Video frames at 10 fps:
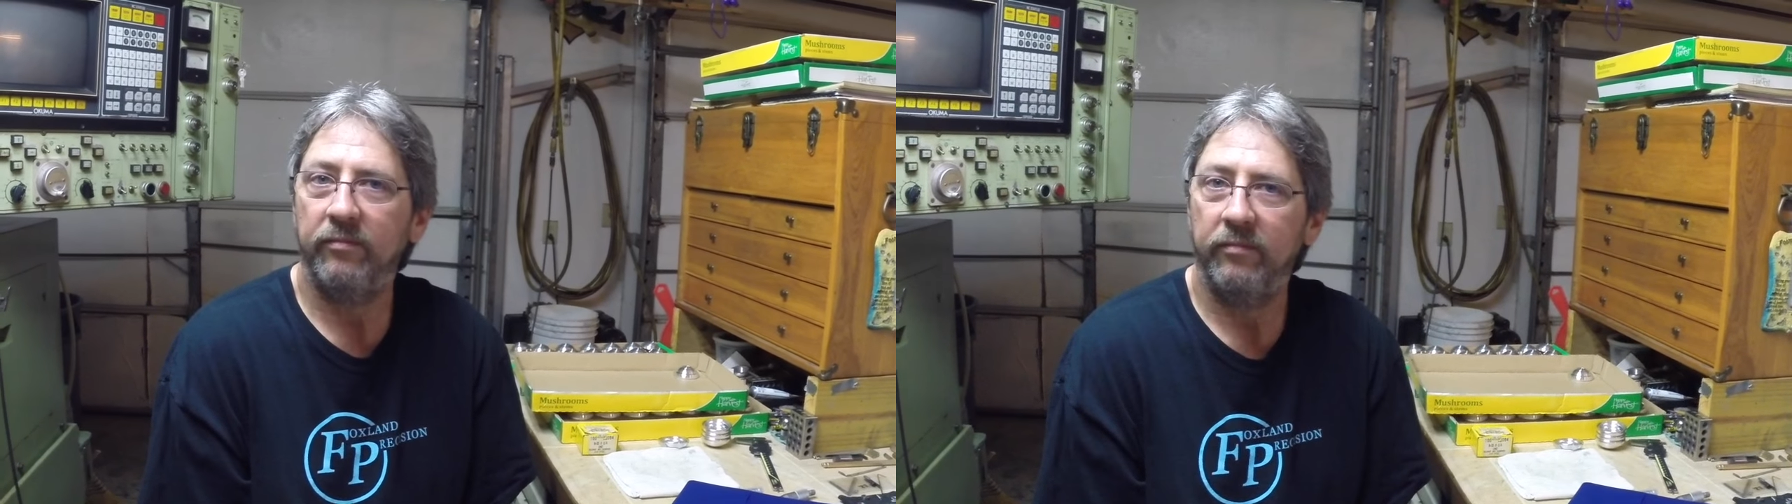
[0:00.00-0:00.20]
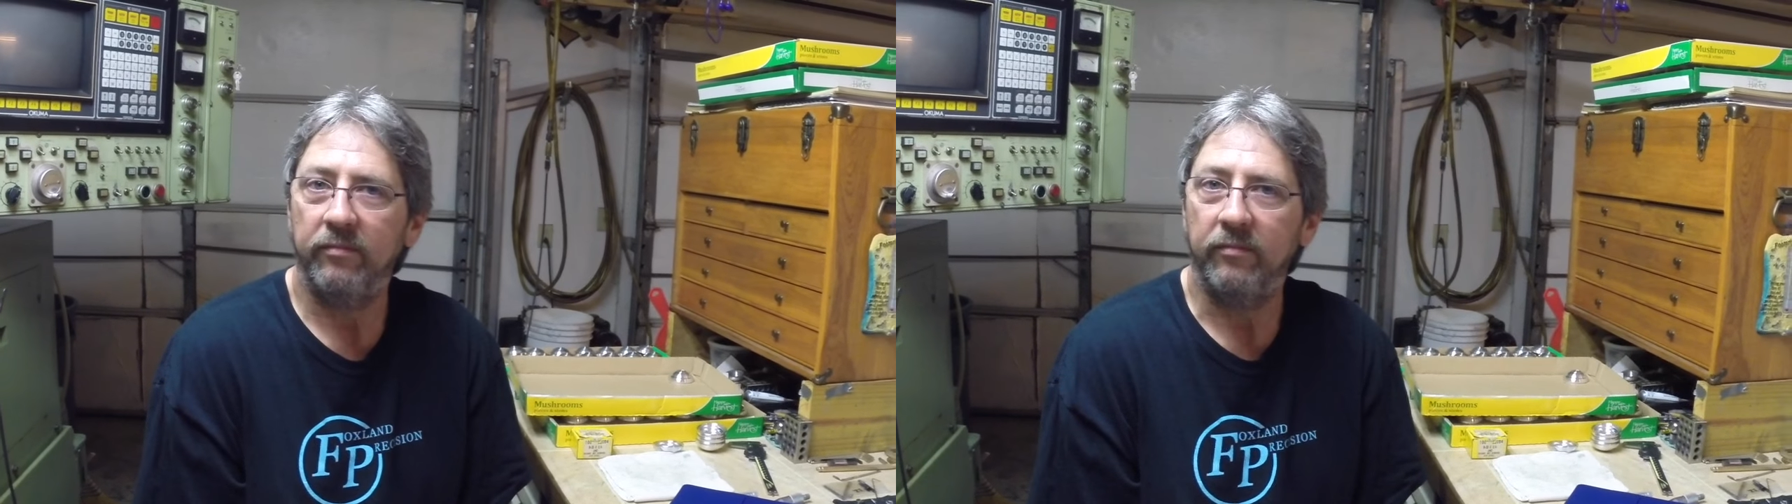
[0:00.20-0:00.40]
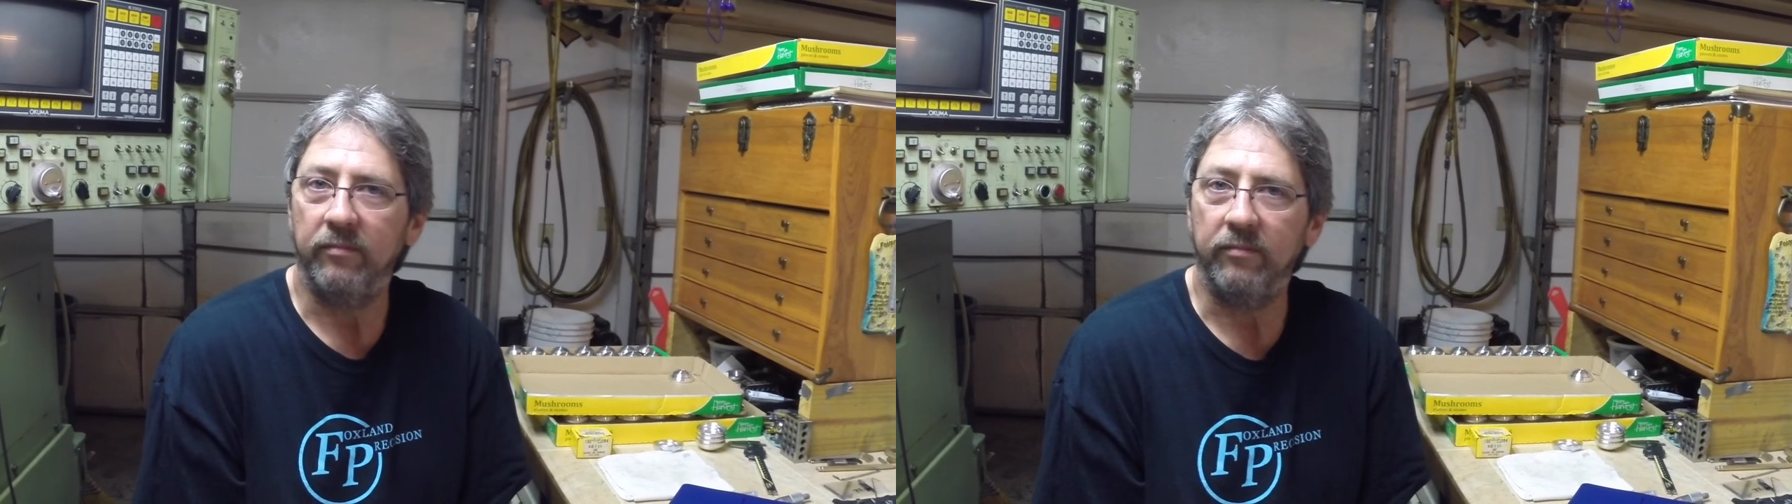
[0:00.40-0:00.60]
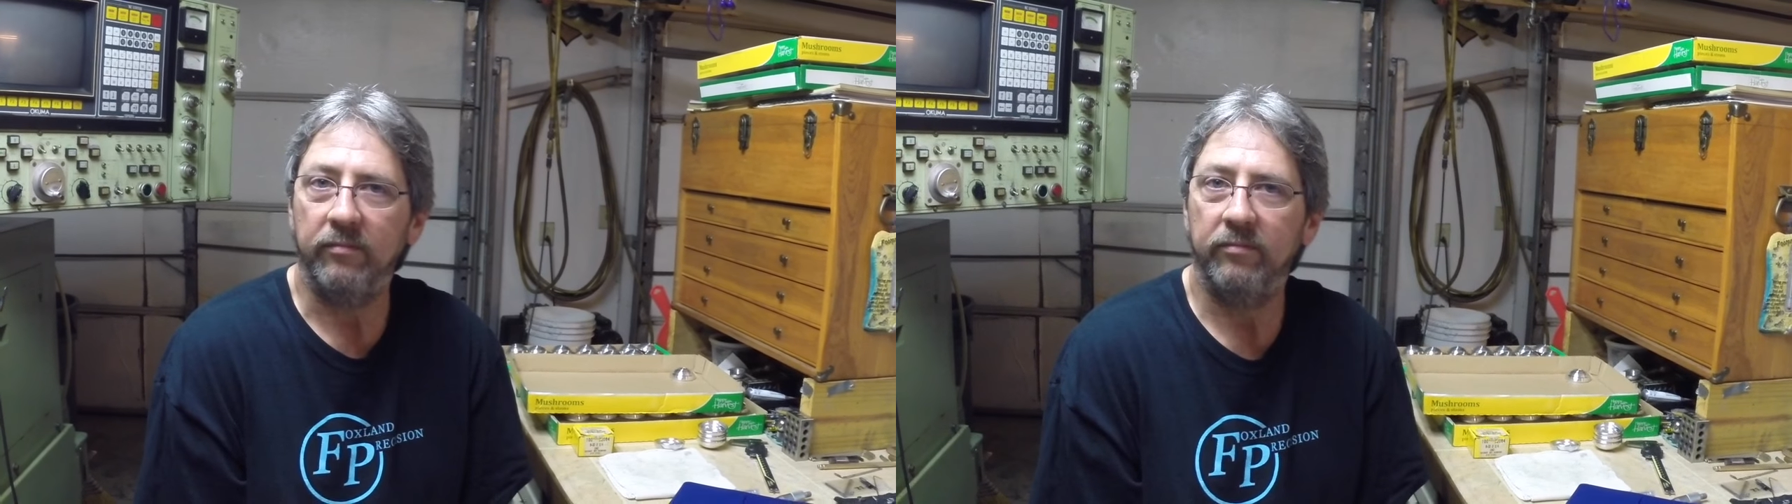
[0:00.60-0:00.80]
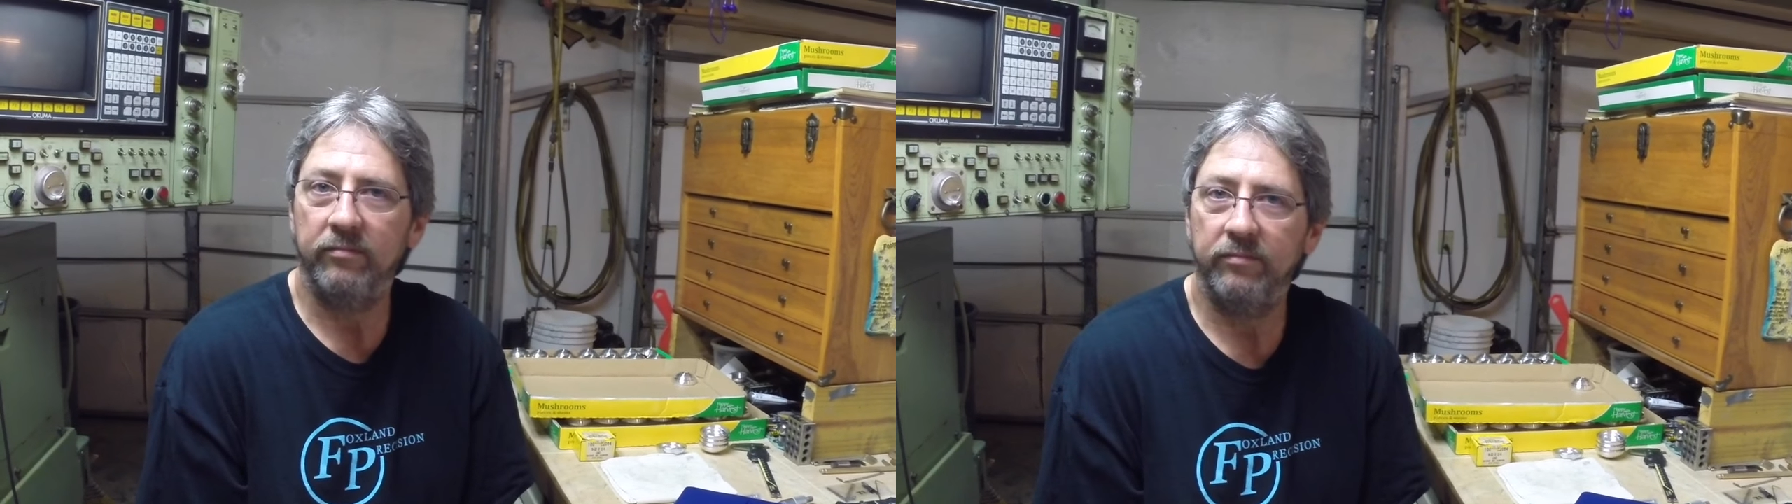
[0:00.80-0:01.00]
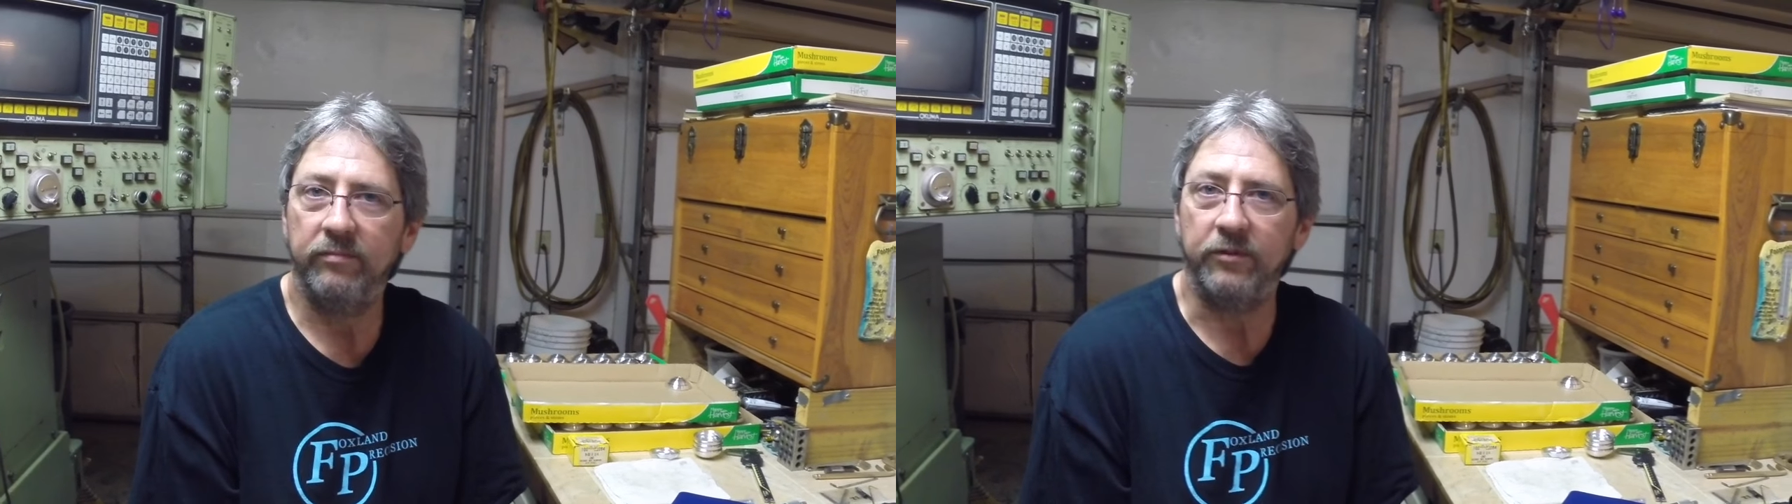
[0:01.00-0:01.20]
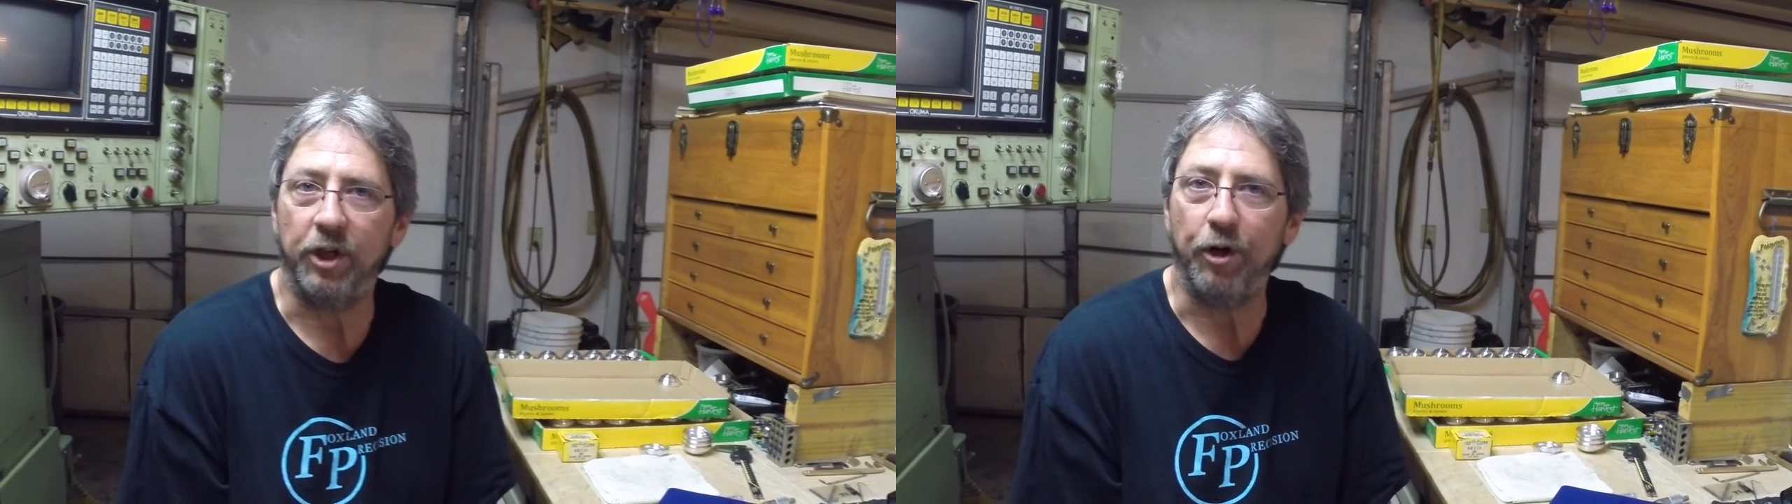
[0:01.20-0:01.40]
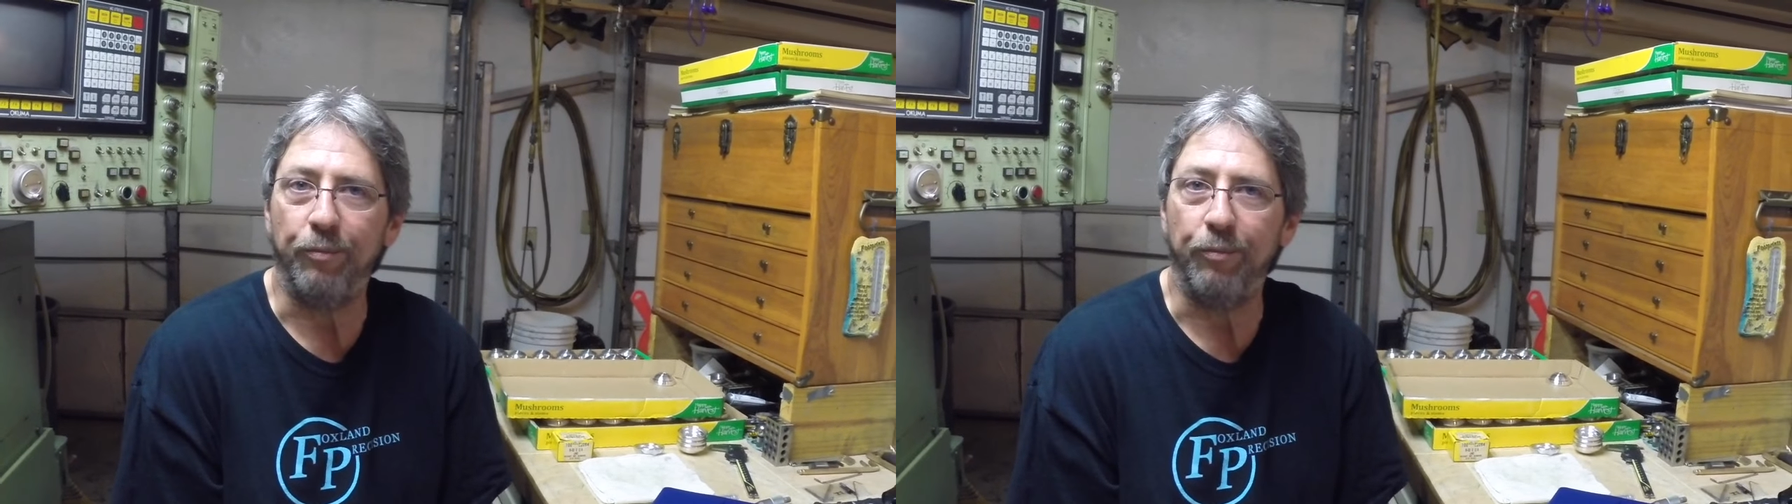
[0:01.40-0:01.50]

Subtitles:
Awesome. I'm sure